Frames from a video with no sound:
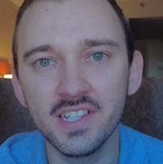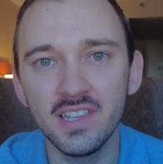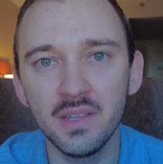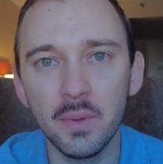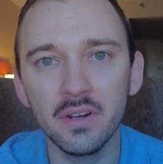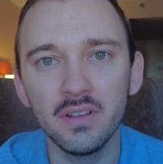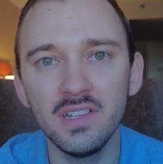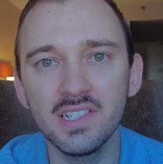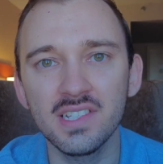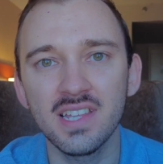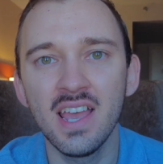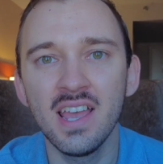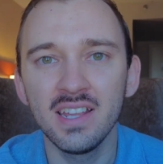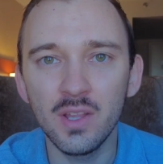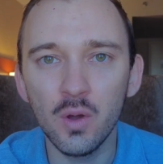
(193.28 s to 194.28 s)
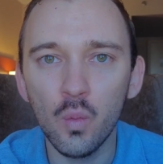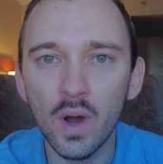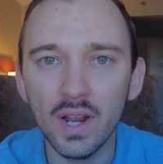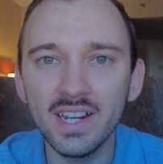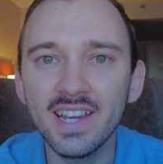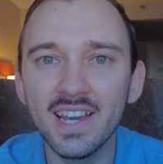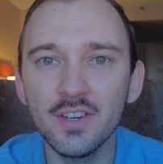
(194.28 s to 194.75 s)
in the Middle East, the
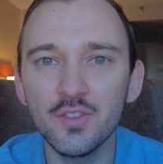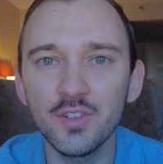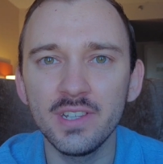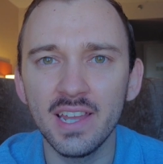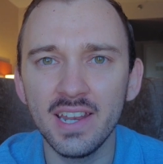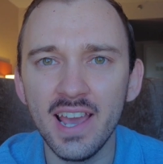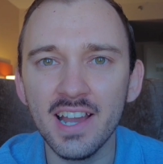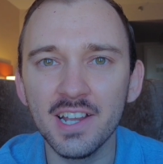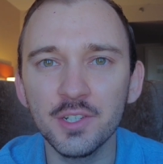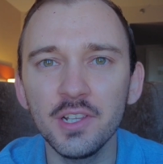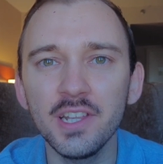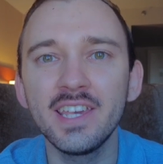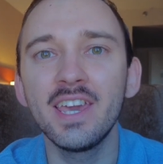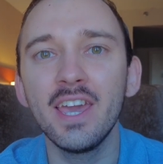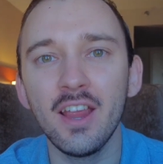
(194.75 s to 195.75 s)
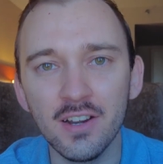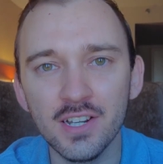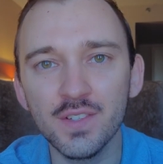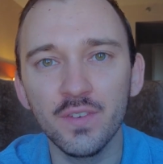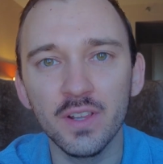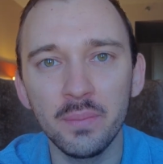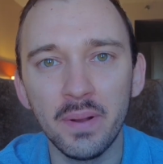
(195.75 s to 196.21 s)
one country that actually
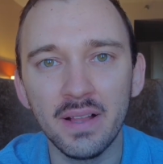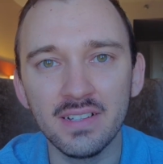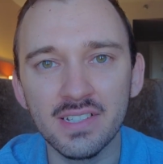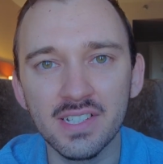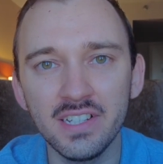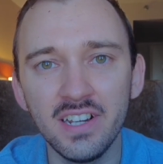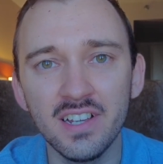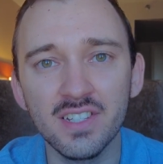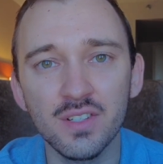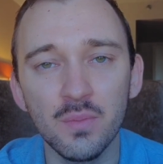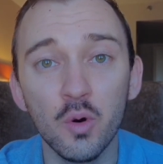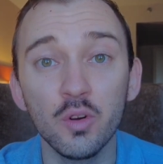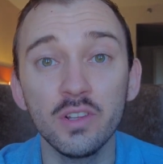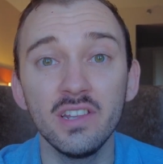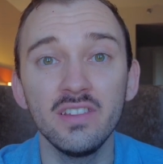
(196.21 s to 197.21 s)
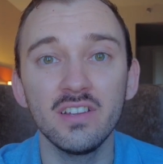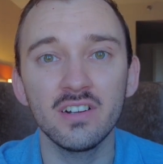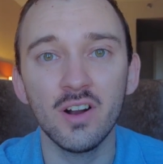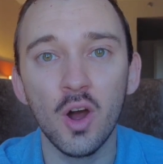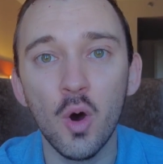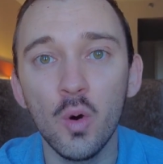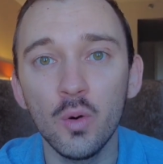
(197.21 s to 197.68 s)
cares for the Palestinians more than
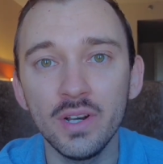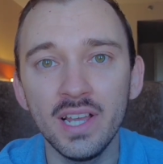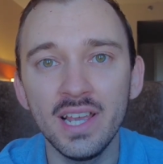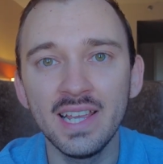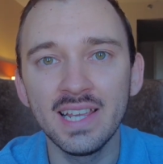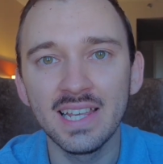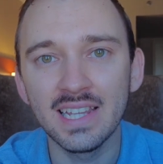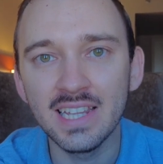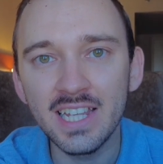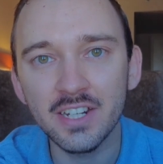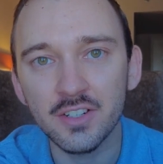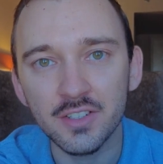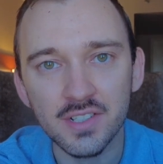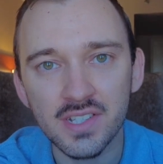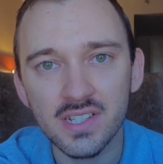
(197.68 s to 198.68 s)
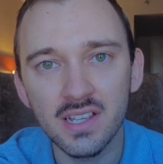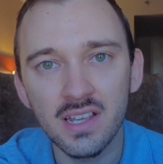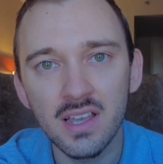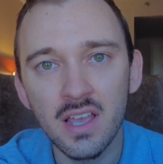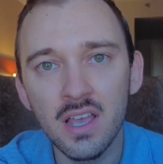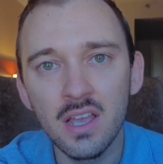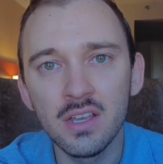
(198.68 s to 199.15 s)
their own leaders.
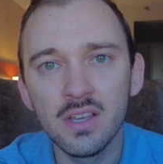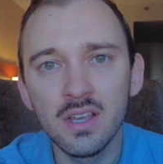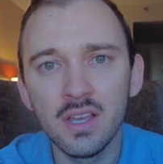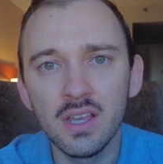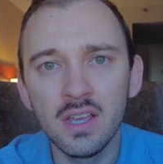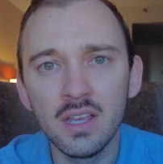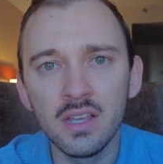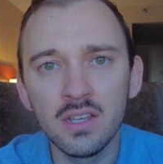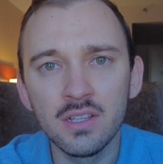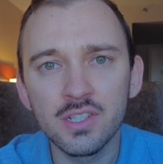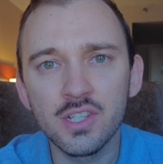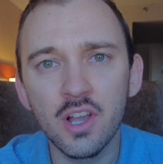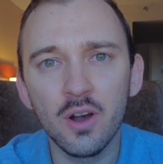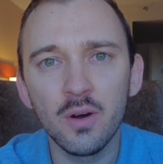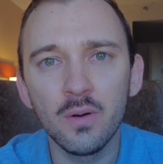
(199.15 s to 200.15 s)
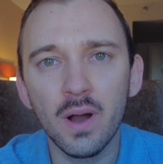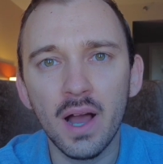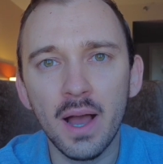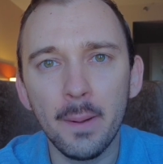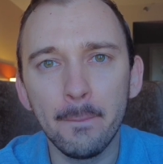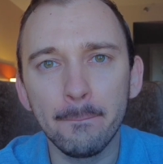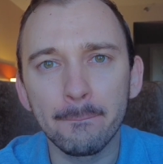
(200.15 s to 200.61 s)
So
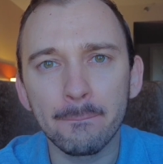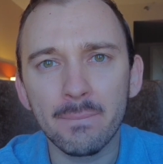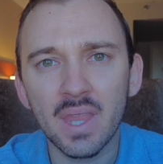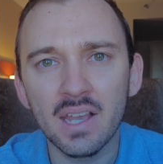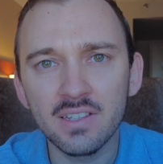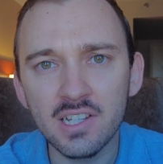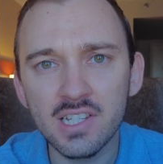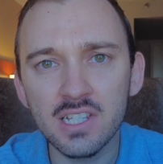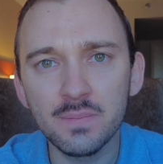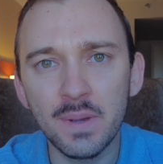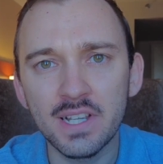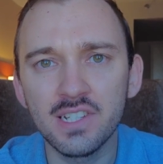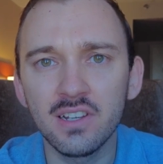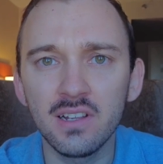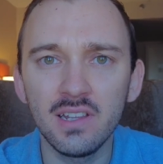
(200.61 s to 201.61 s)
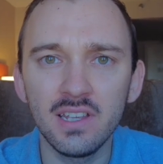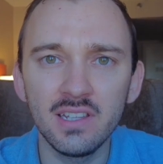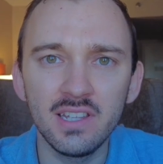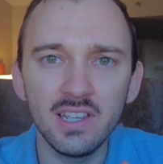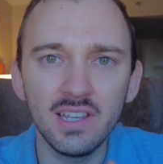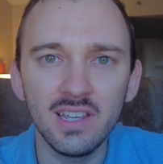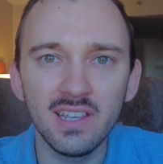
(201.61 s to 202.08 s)
this is basically
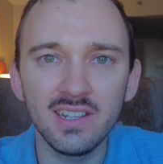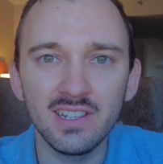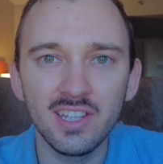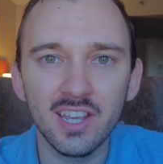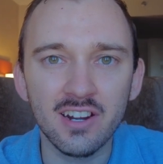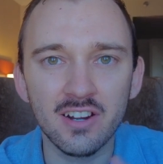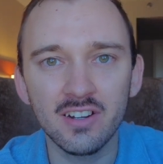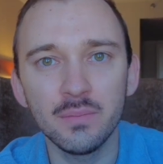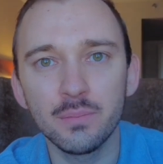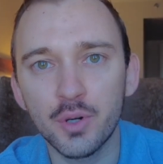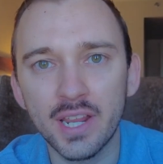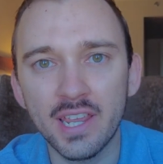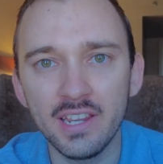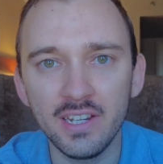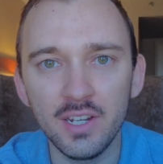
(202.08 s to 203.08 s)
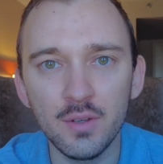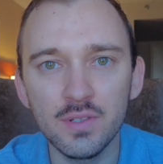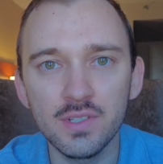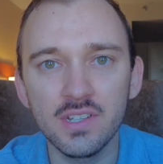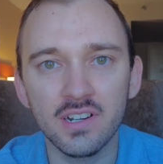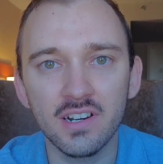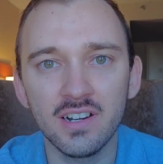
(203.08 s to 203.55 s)
the current breaking
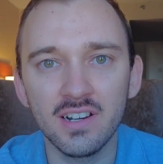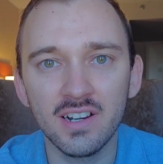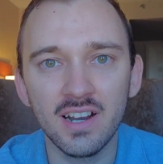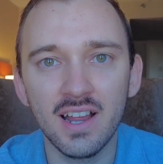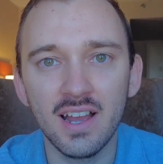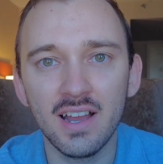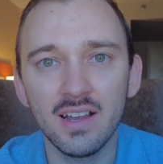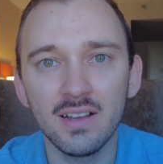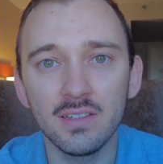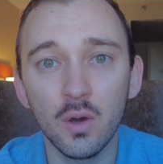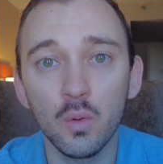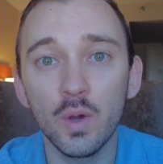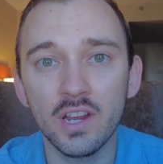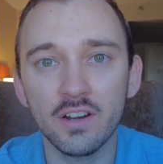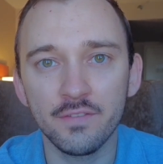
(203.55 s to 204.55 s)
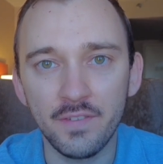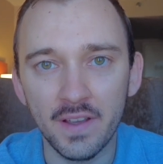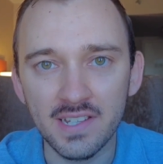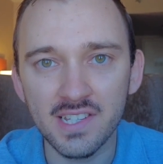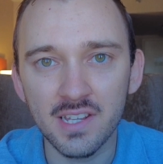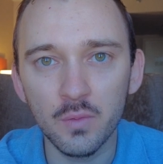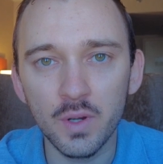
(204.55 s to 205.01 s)
news that we are
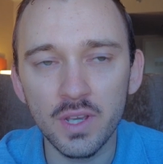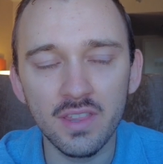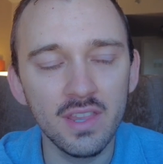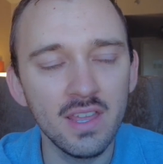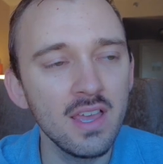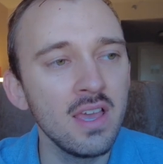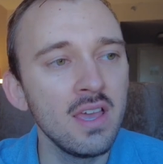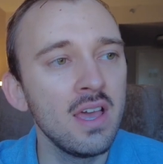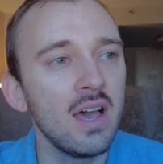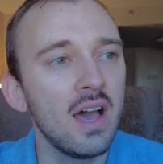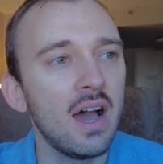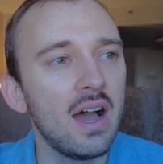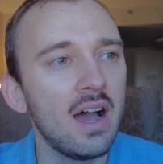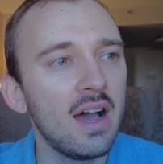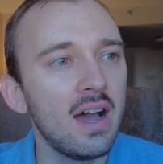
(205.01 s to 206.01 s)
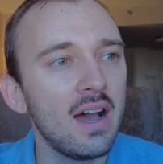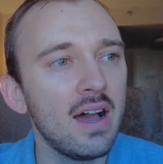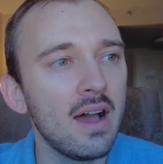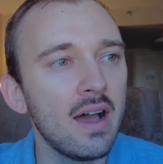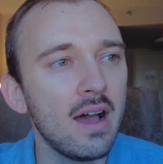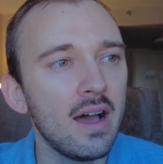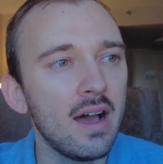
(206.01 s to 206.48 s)
facing with.
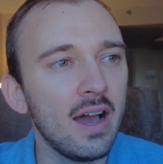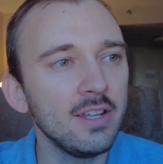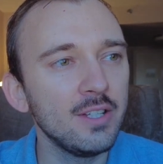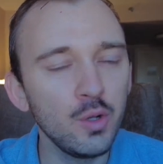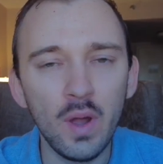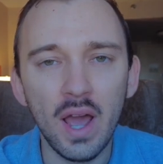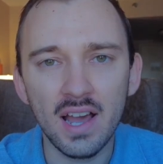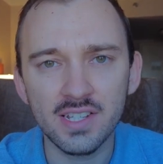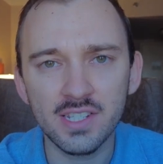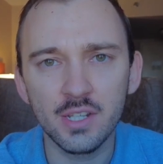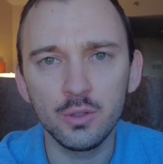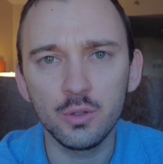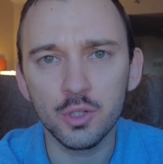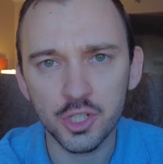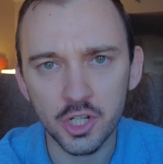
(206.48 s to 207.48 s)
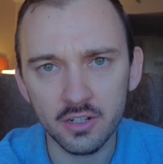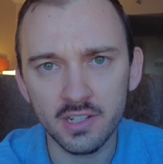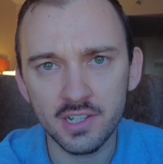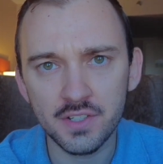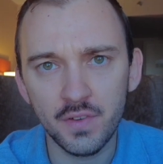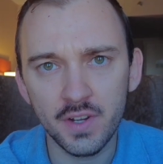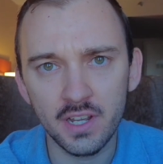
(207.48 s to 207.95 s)
I do ask you to share
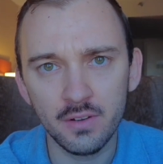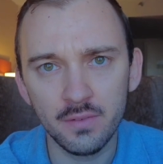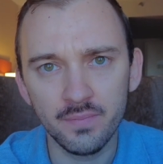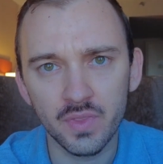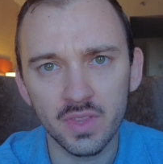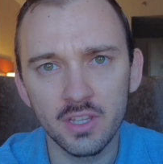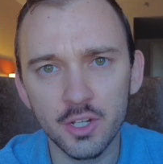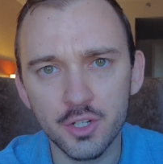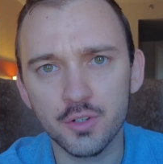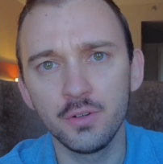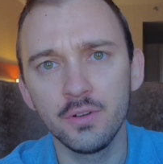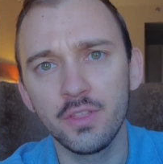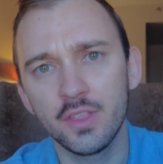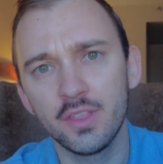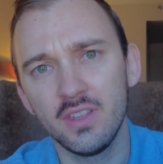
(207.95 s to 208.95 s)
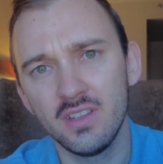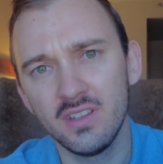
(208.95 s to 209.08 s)
this video. The truth